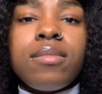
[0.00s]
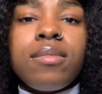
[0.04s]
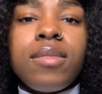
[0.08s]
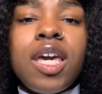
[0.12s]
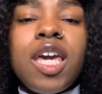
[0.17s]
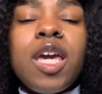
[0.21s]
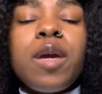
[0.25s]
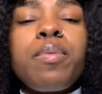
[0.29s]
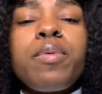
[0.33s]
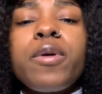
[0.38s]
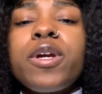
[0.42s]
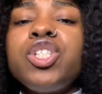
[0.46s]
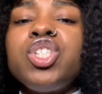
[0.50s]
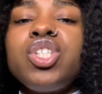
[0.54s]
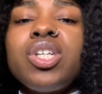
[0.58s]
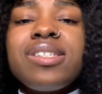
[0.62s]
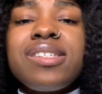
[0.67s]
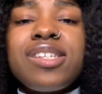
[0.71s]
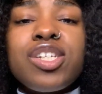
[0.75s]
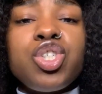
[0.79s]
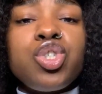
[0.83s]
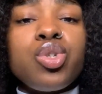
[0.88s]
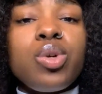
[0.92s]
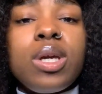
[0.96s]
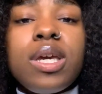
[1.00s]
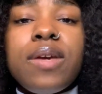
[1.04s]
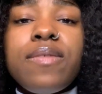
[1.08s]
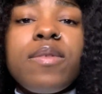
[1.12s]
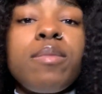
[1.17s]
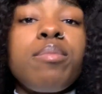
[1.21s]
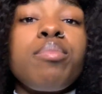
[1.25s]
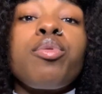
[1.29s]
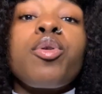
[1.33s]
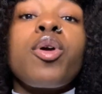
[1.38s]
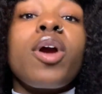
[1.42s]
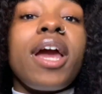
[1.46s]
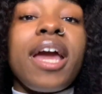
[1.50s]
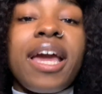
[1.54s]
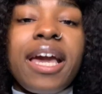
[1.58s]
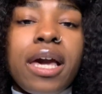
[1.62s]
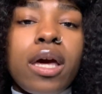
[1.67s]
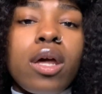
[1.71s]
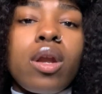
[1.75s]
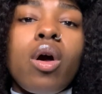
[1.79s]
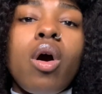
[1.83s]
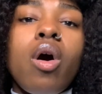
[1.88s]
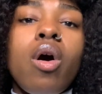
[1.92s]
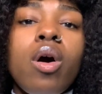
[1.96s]
He appreciates that you're even praying
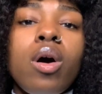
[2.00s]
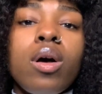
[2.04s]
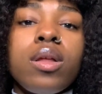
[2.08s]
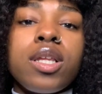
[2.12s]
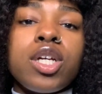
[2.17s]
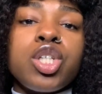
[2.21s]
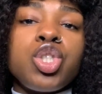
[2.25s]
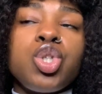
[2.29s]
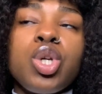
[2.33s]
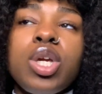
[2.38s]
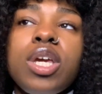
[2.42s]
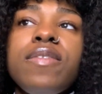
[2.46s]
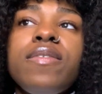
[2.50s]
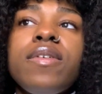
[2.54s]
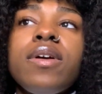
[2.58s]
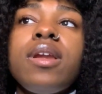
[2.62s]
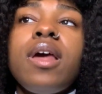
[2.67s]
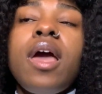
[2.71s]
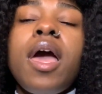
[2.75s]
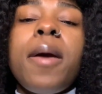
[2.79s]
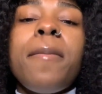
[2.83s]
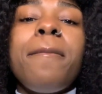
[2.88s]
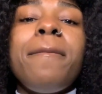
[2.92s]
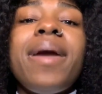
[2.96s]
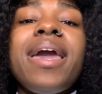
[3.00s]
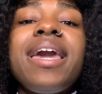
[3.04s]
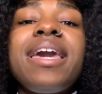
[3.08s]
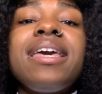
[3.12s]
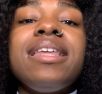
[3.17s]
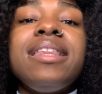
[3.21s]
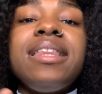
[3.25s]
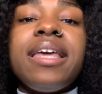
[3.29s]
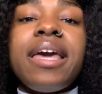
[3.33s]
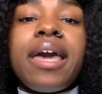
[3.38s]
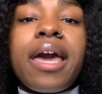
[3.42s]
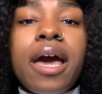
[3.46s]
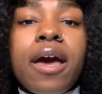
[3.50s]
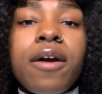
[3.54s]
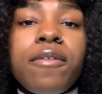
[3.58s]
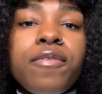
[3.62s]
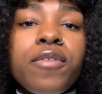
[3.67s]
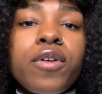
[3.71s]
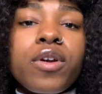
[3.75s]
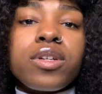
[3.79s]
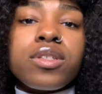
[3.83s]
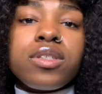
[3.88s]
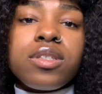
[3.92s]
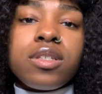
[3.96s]
at all, that you're even making the
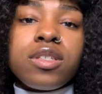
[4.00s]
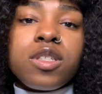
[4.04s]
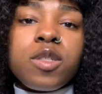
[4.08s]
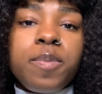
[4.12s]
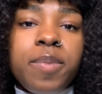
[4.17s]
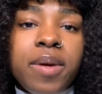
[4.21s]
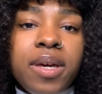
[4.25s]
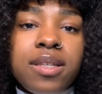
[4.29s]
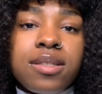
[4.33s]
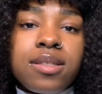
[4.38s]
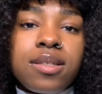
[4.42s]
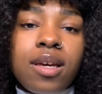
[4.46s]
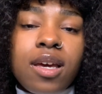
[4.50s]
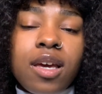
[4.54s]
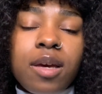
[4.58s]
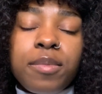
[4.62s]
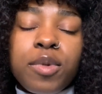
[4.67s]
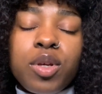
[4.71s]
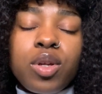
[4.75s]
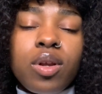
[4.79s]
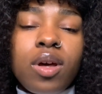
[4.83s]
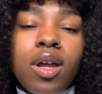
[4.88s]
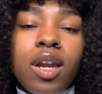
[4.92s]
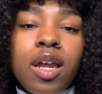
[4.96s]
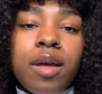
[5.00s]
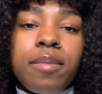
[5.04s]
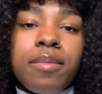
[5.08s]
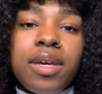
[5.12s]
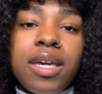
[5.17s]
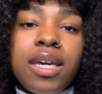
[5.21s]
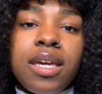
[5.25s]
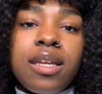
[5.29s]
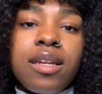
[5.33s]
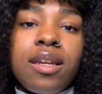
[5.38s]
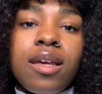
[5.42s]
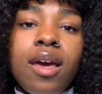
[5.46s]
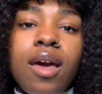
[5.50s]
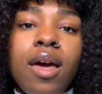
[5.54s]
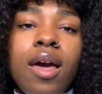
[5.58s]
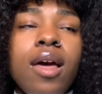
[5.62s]
effort to speak to Him, you know what I mean?